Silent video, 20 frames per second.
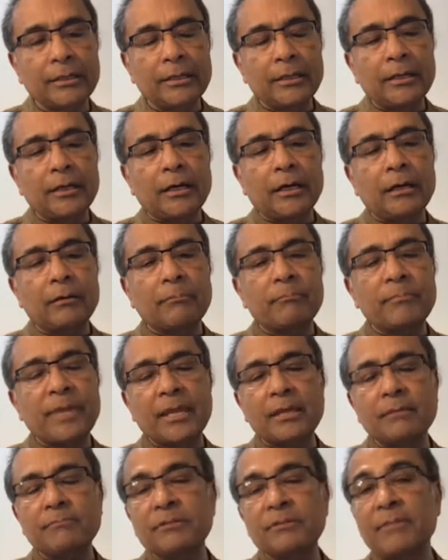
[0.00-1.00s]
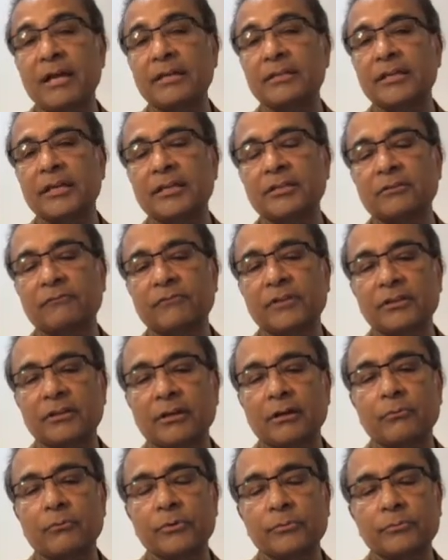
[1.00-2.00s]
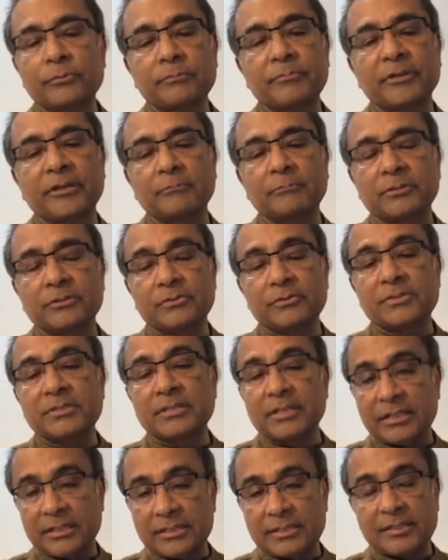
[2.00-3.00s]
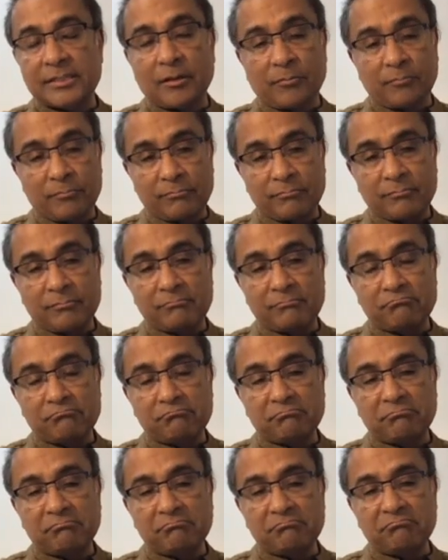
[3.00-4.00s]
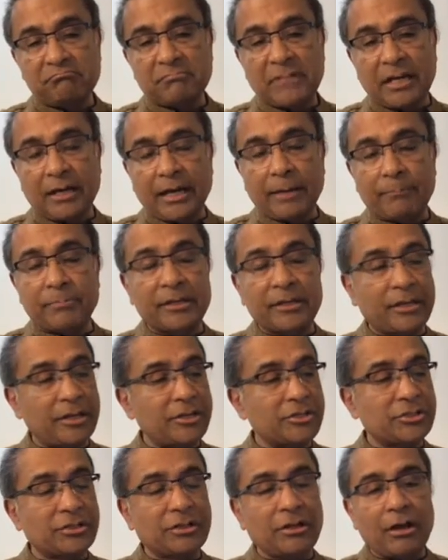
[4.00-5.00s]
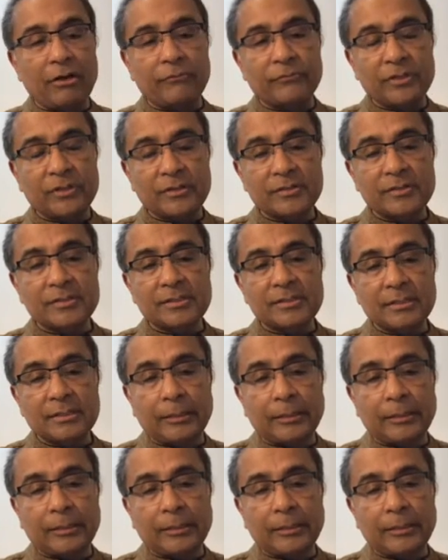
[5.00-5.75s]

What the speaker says: maybe by the end of the year, we will be able to see some application of these